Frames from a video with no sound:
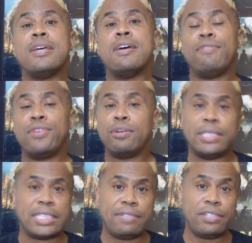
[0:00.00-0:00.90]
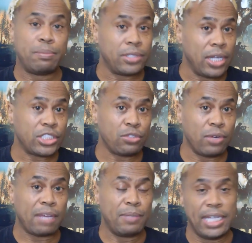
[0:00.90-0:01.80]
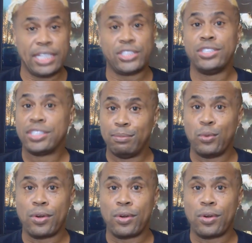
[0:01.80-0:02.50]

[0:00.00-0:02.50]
film and TV production recommendations, and more.